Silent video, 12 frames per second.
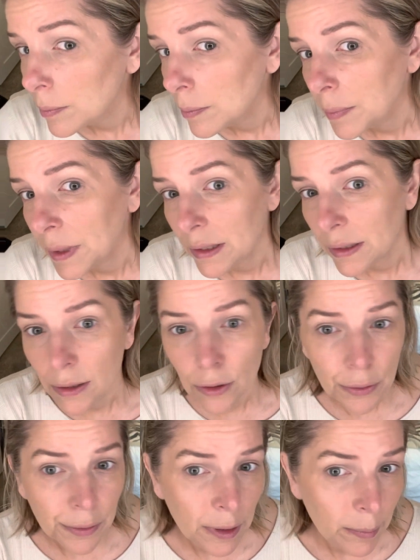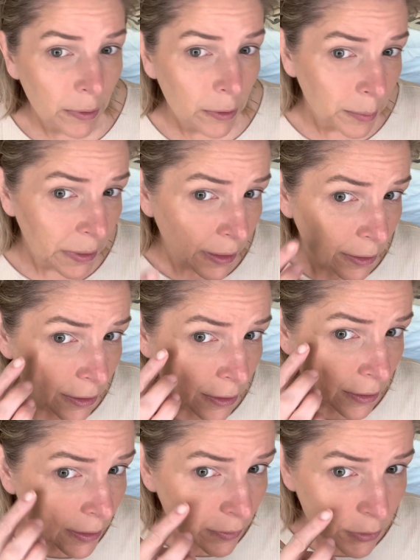but the cream illuminator
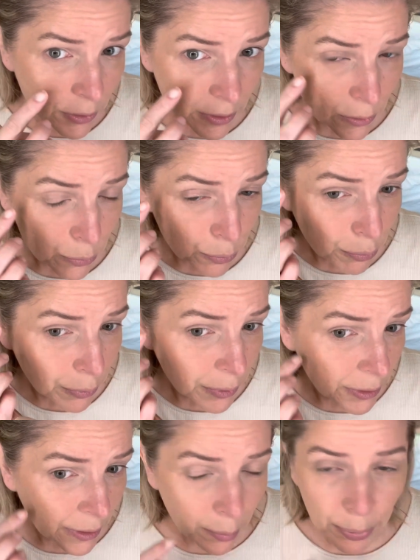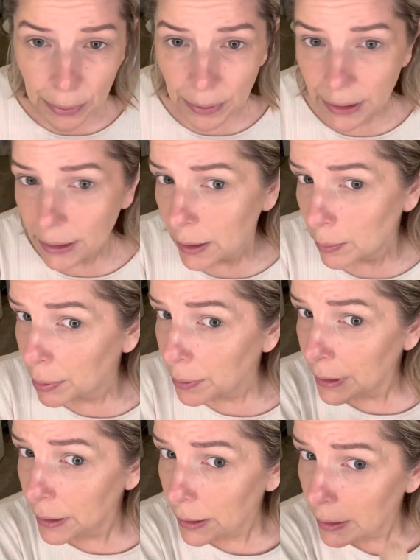gives you this really
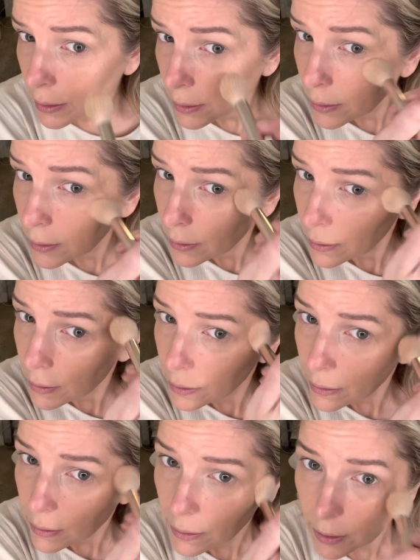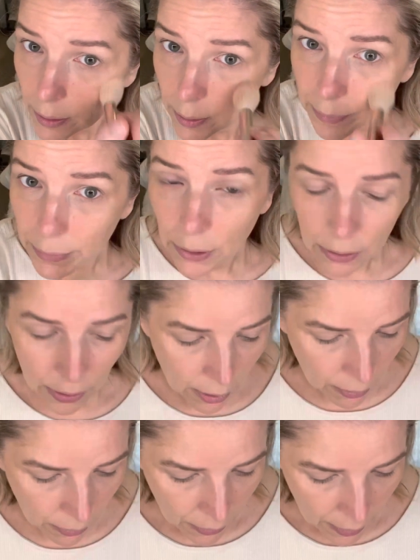pretty
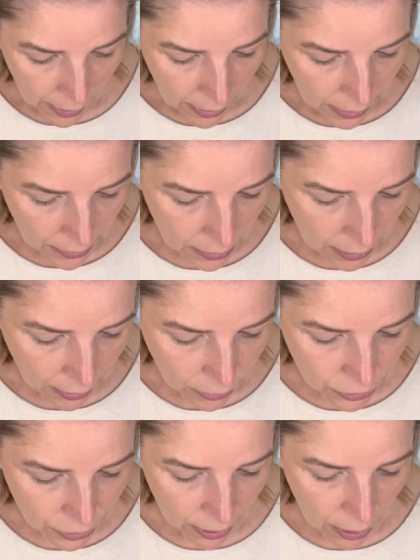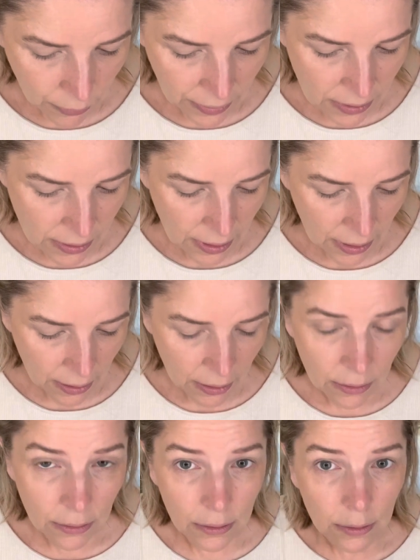glow. And then I usually always take a
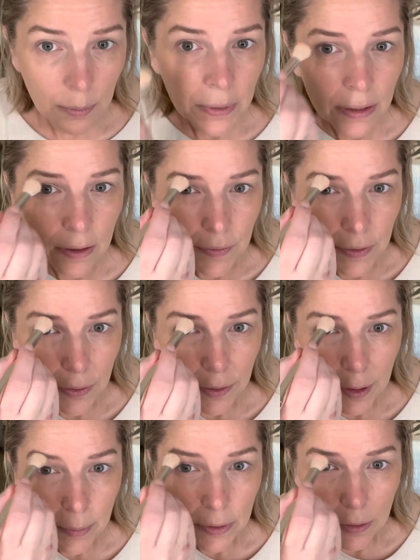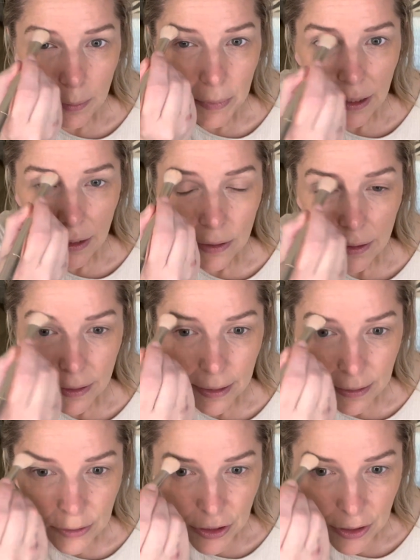little bit of the cream illuminator
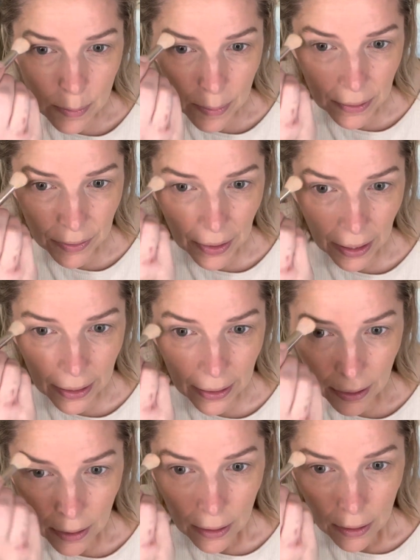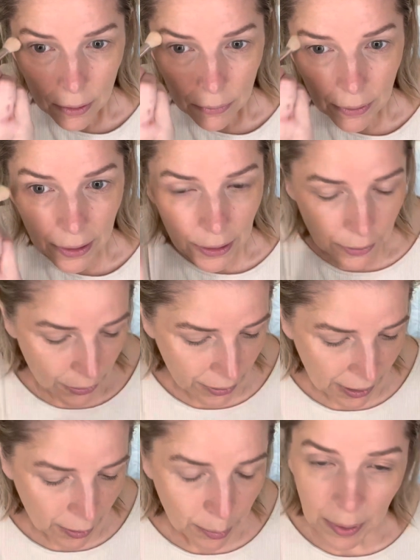and just put that right
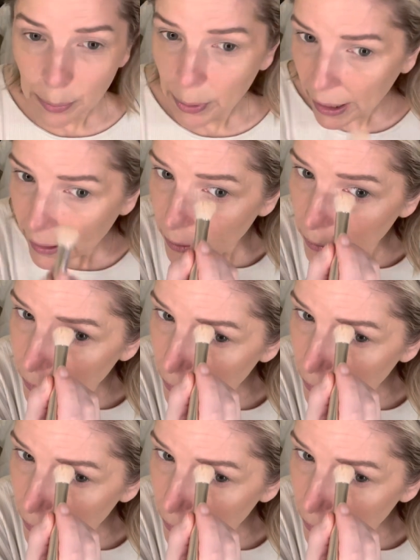underneath my brow.